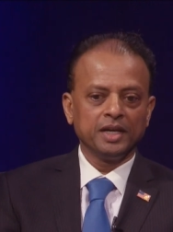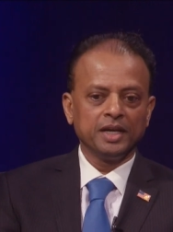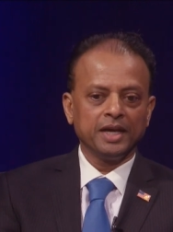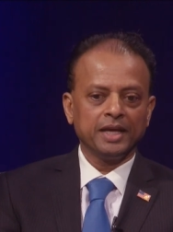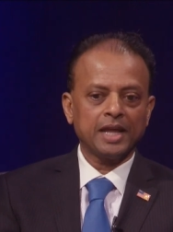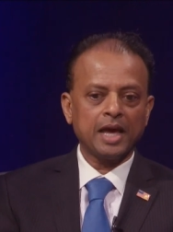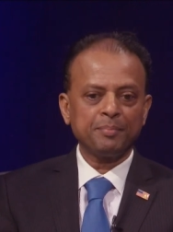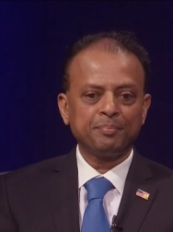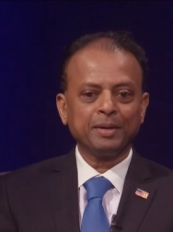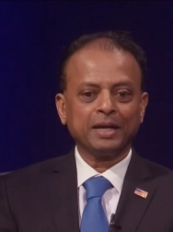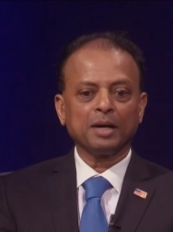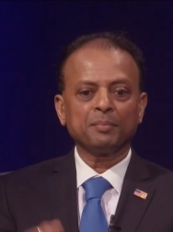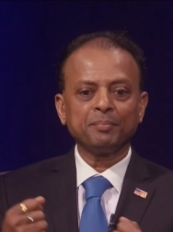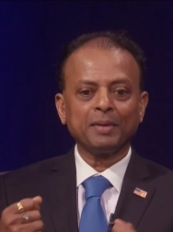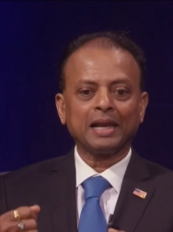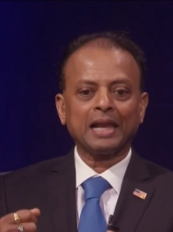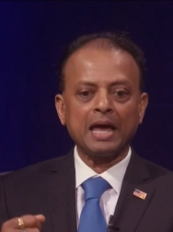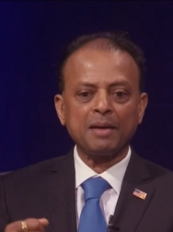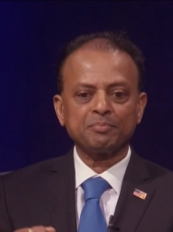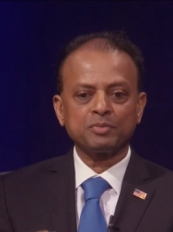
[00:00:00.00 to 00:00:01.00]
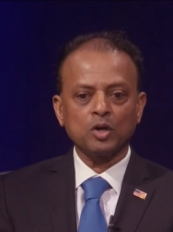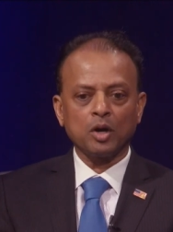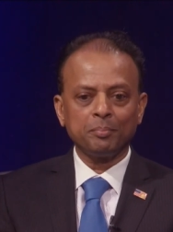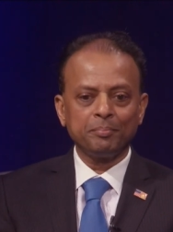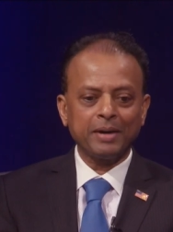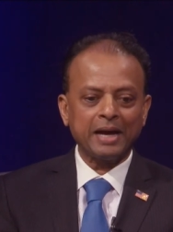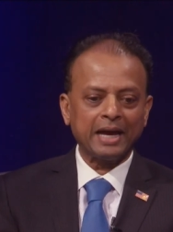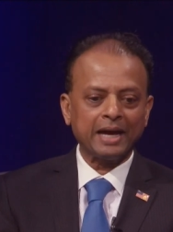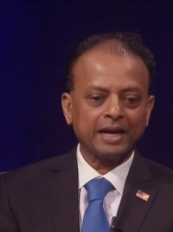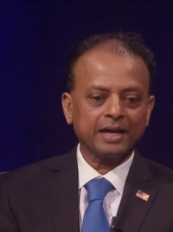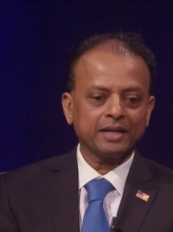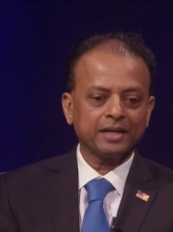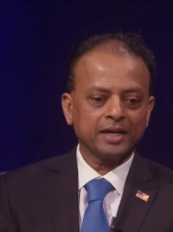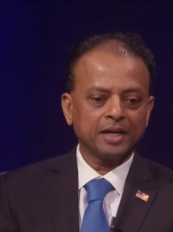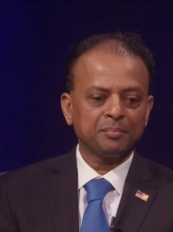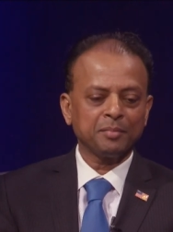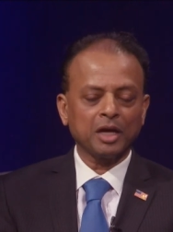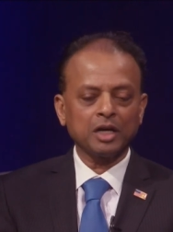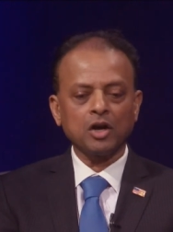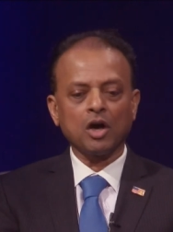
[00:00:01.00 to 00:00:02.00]
And I pick up my laptop bag,
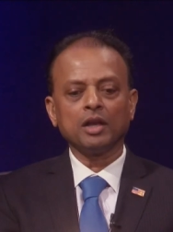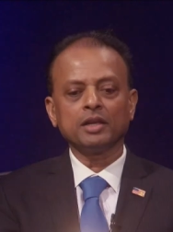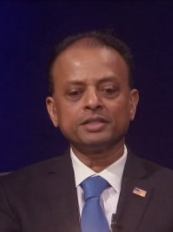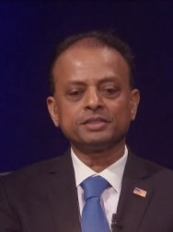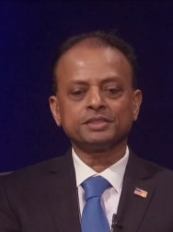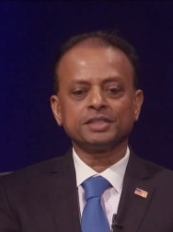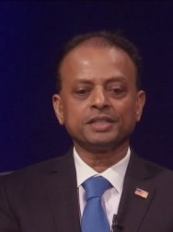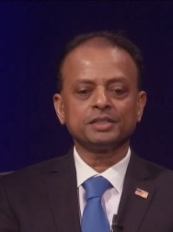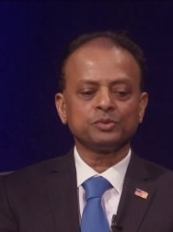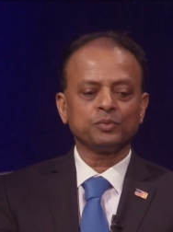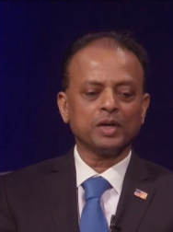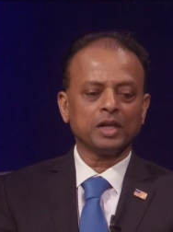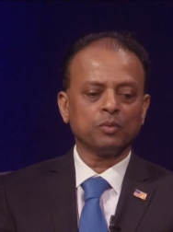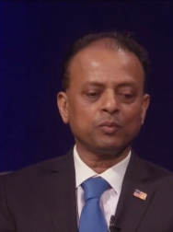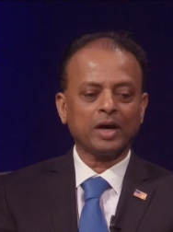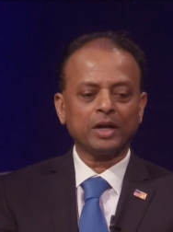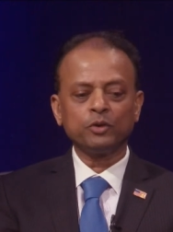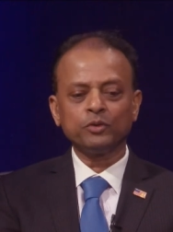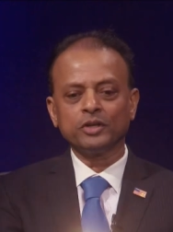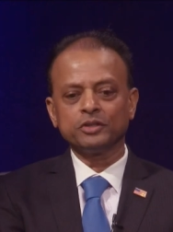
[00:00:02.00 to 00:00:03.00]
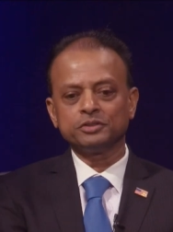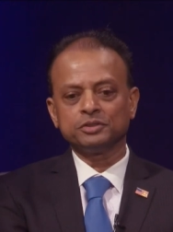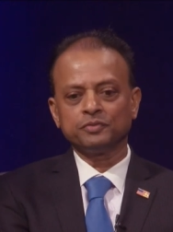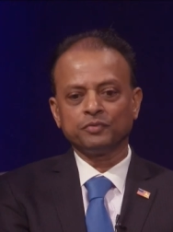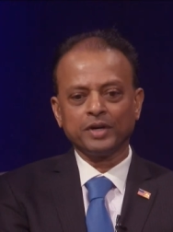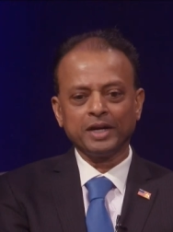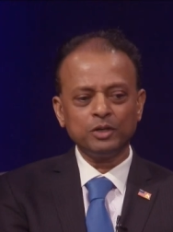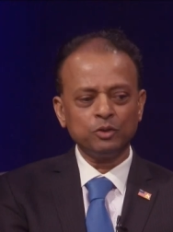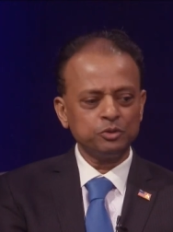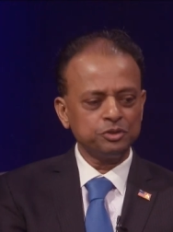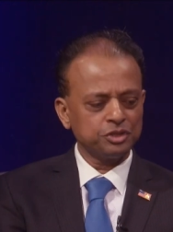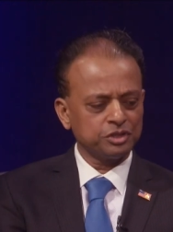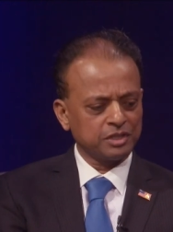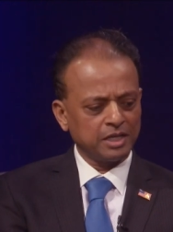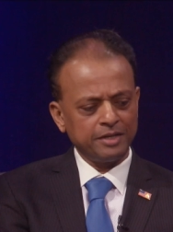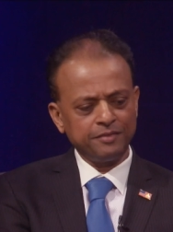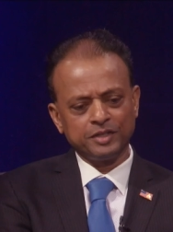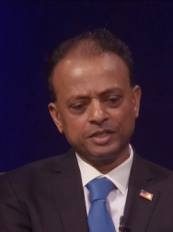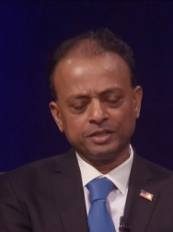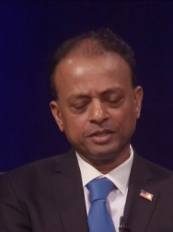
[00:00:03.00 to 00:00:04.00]
and my colleague says, well, why don't, I, why don't you just
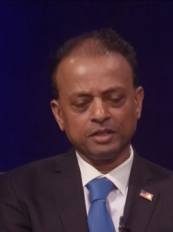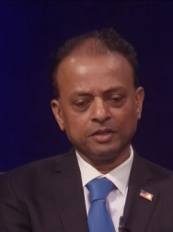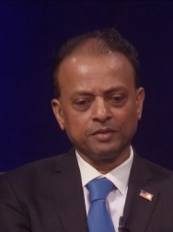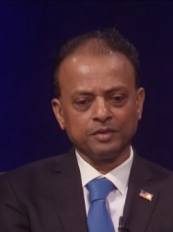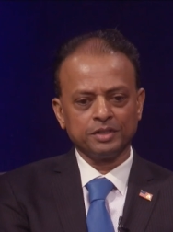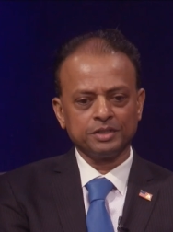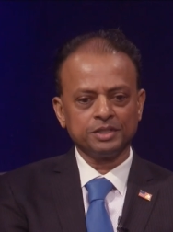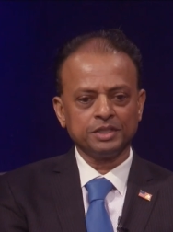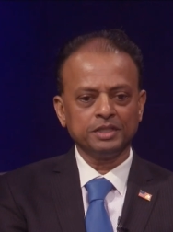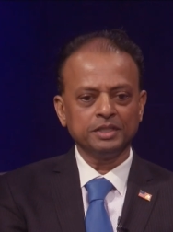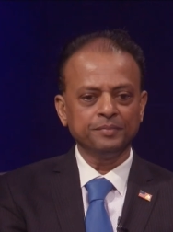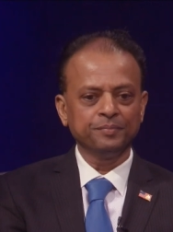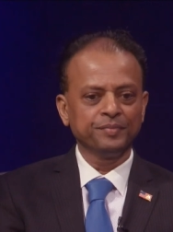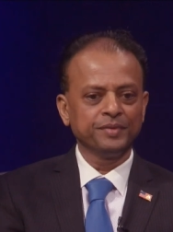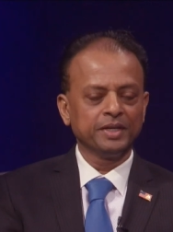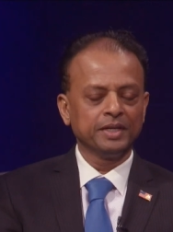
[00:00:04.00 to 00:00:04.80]
leave it here, Rishi?